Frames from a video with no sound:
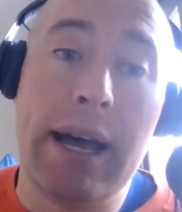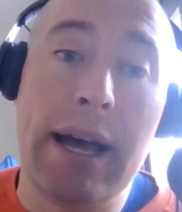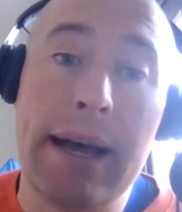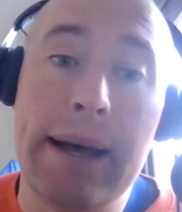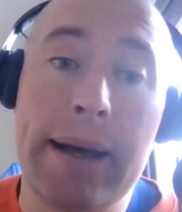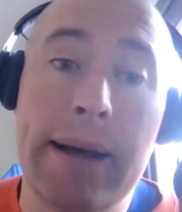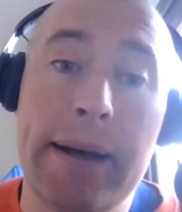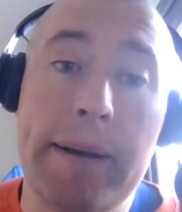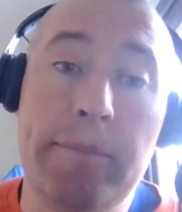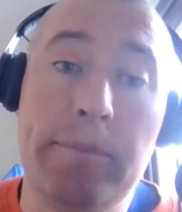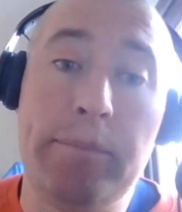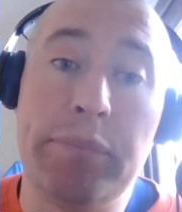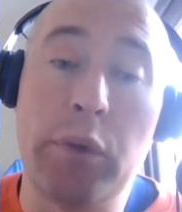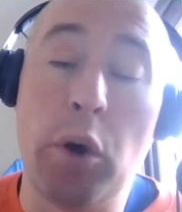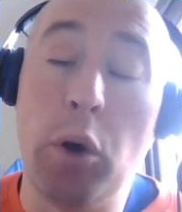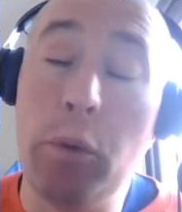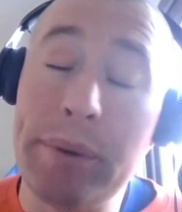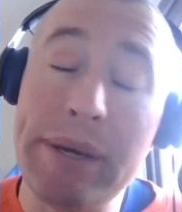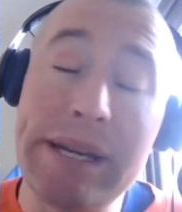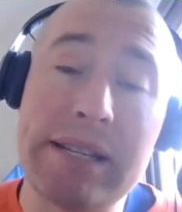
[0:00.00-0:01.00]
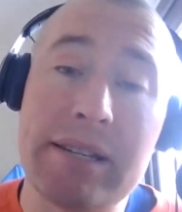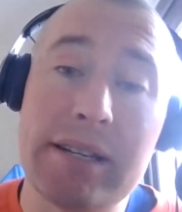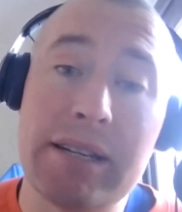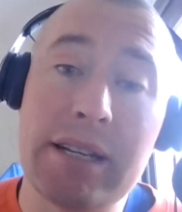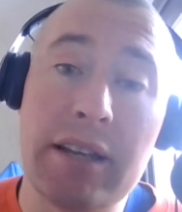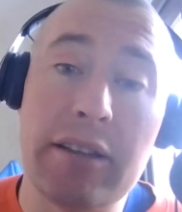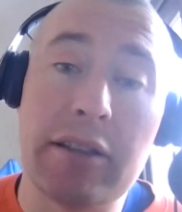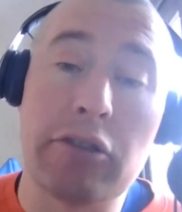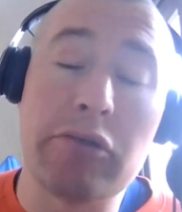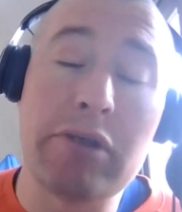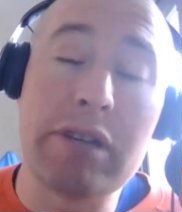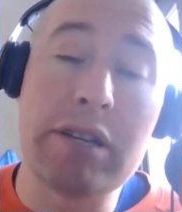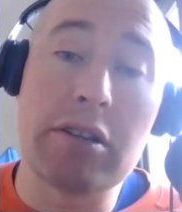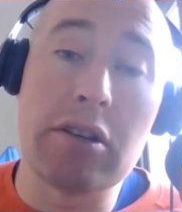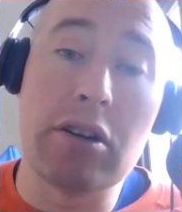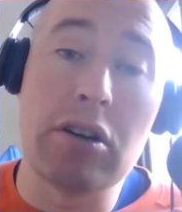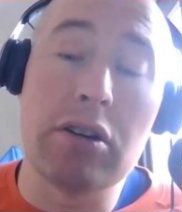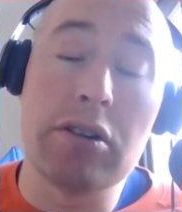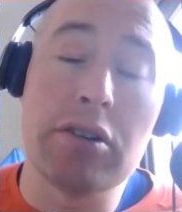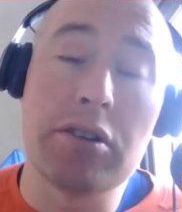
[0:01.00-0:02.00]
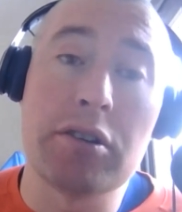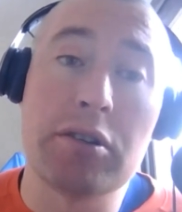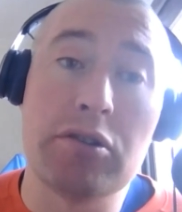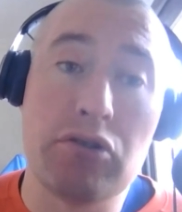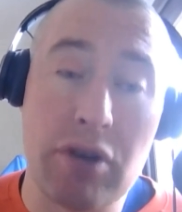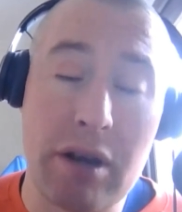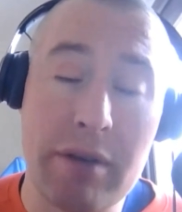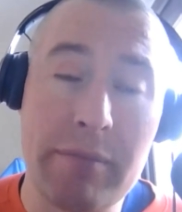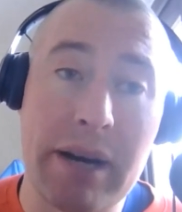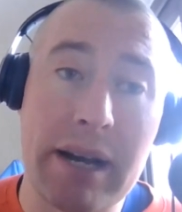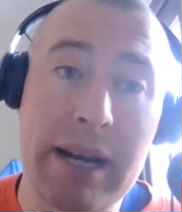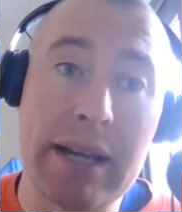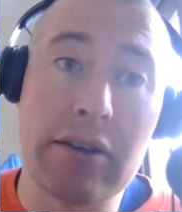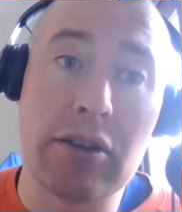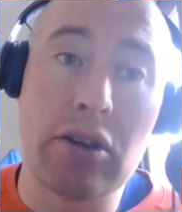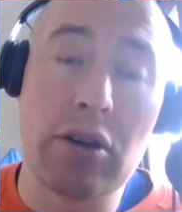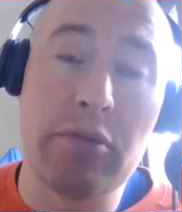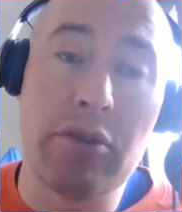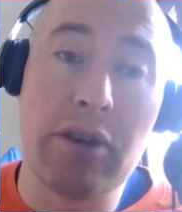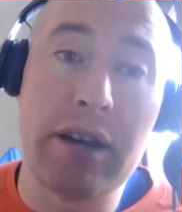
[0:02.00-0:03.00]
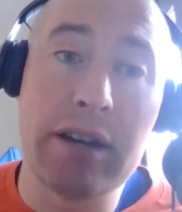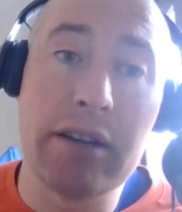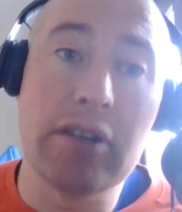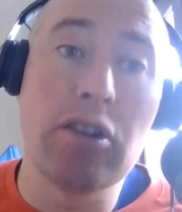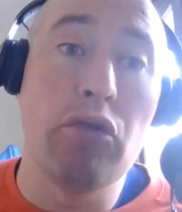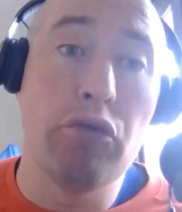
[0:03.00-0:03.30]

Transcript: Unbeaten in 3 starts, trained by Aidan O'Brien,